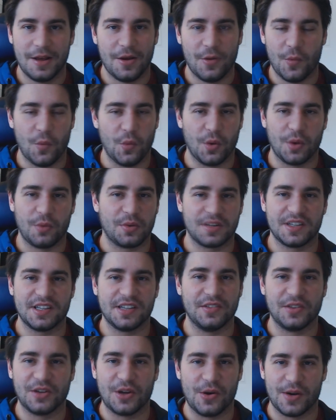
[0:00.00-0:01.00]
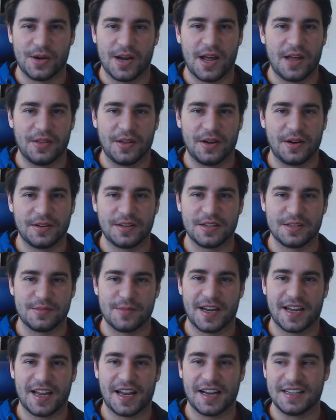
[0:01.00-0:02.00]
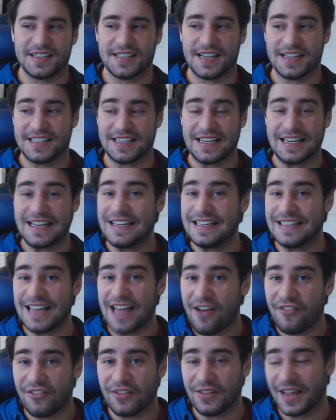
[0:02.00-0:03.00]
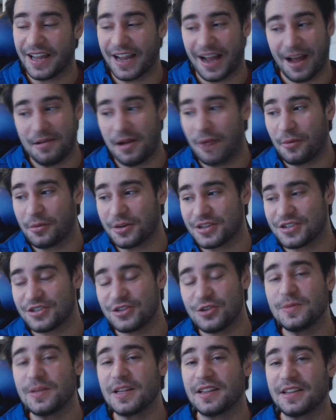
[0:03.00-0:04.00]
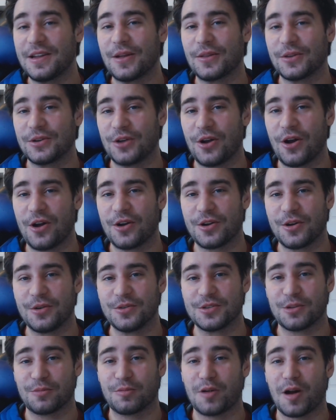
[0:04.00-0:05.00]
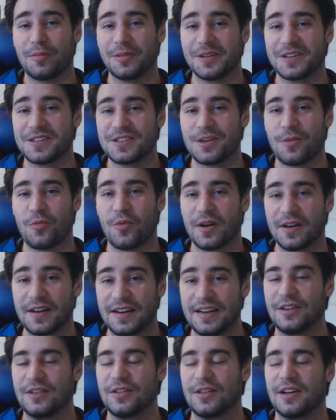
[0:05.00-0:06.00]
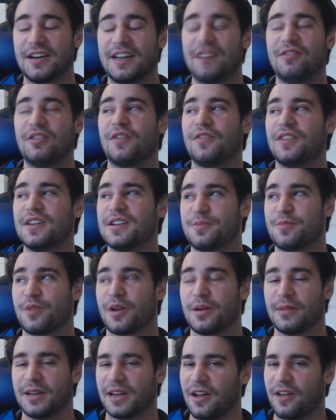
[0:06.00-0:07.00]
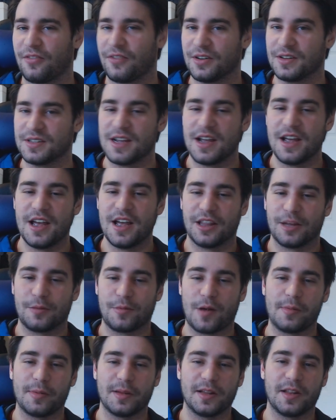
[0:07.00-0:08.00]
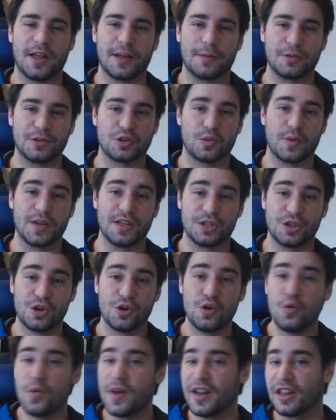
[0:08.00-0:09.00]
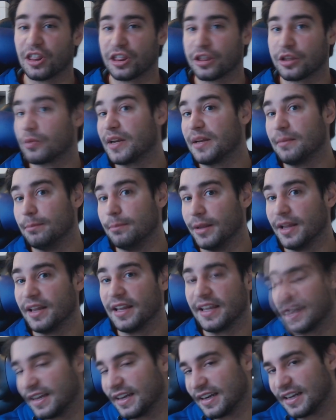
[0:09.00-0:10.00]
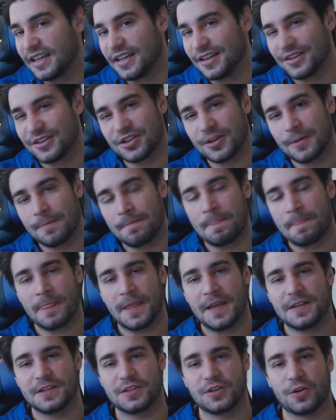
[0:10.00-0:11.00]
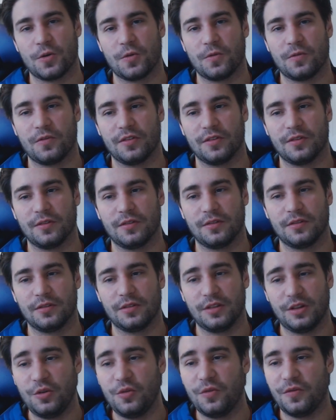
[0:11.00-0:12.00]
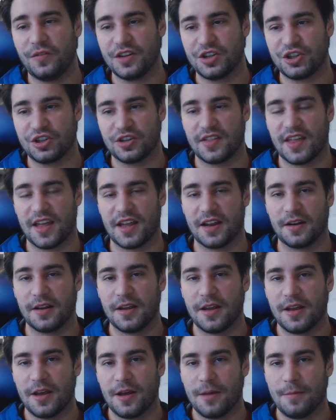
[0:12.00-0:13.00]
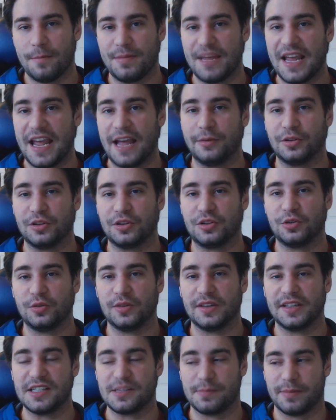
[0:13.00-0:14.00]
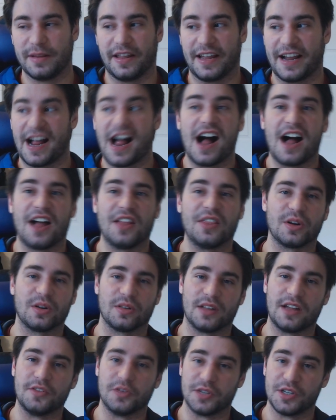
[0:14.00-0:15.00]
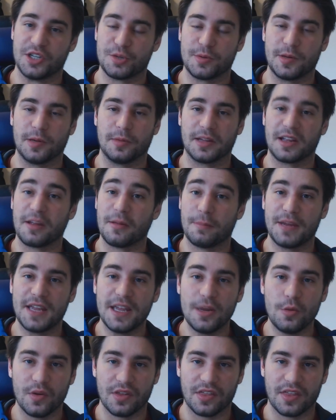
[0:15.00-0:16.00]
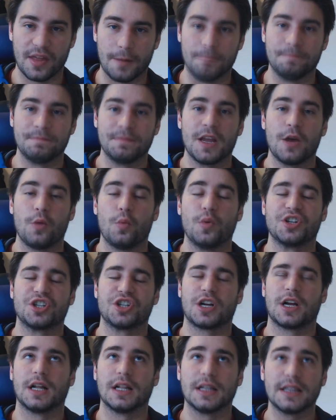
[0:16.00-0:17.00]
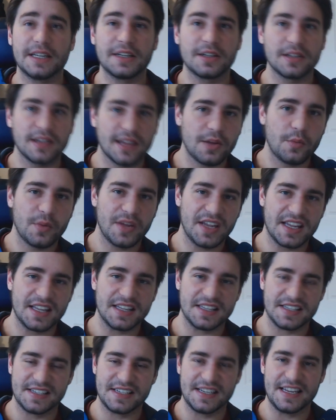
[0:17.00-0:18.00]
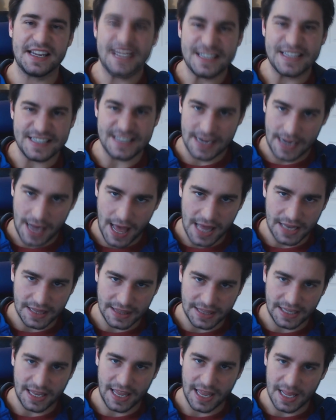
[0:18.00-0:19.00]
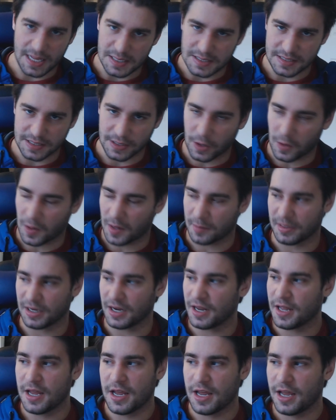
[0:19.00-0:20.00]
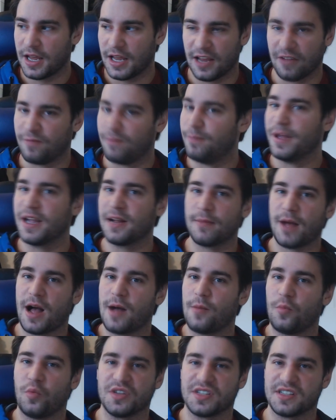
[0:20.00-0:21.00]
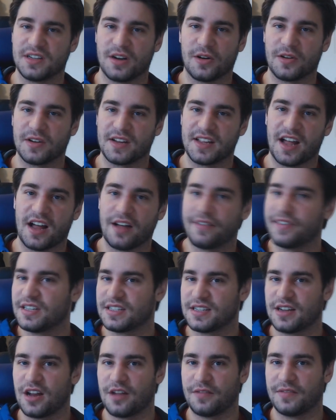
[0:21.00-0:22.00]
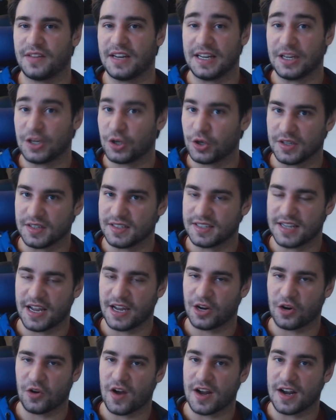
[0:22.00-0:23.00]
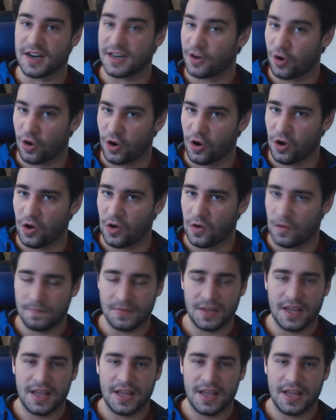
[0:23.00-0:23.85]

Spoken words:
what's even going on there? It doesn't make any sense. And he definitely, I would assume that the other Yonkos are probably somewhere near there, even if it is a pretty big difference. They're probably like between 2 and 3 billion each. So Luffy should then be able to at least be like on their level. He should be able to compete with them, which clearly we can see is not the case at all. I mean, if Big Mom wasn't already obvious enough that he couldn't take her on at all,